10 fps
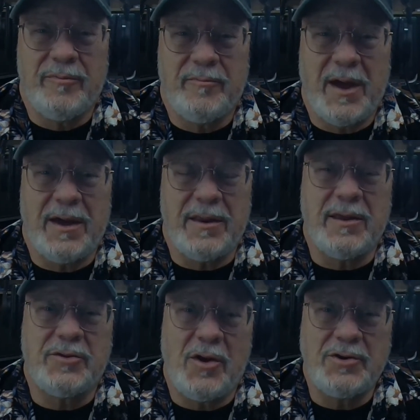bad,
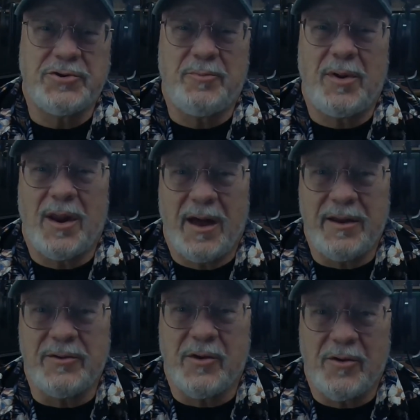as long as you're polite
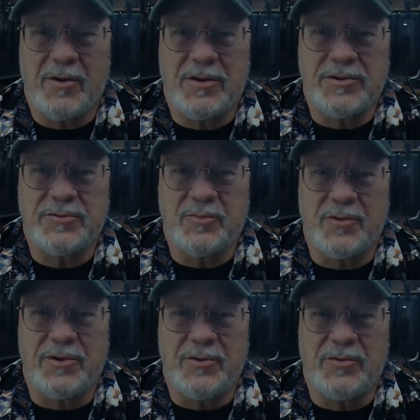and courteous
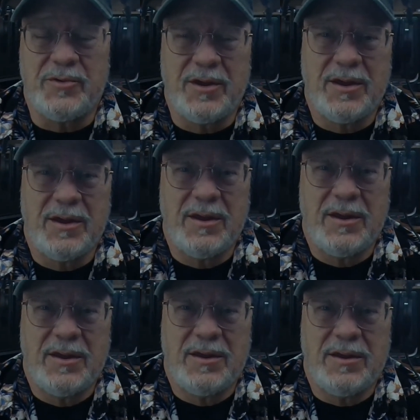when
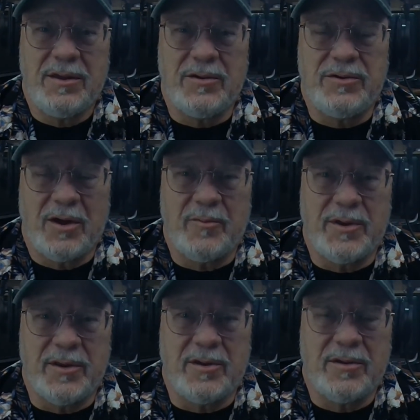you tell me
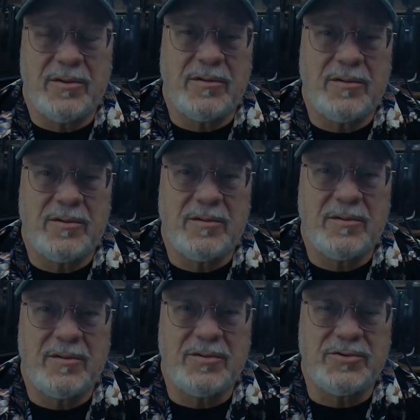to
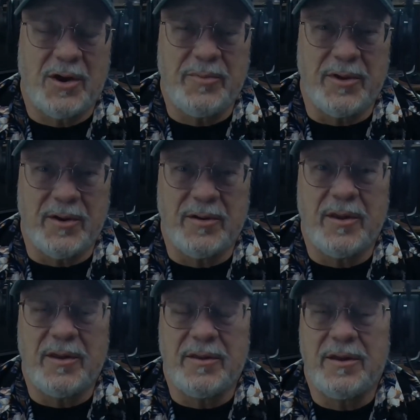jump in
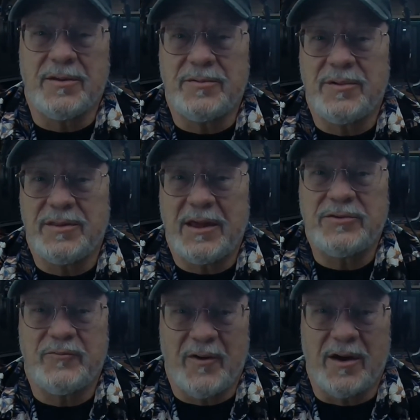it, that's
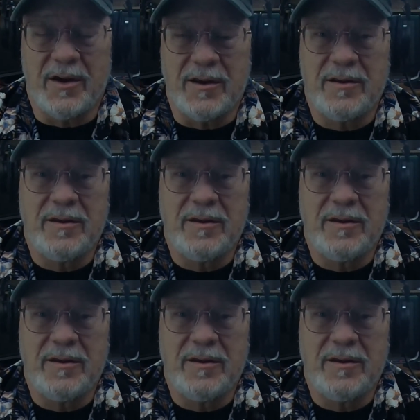fine.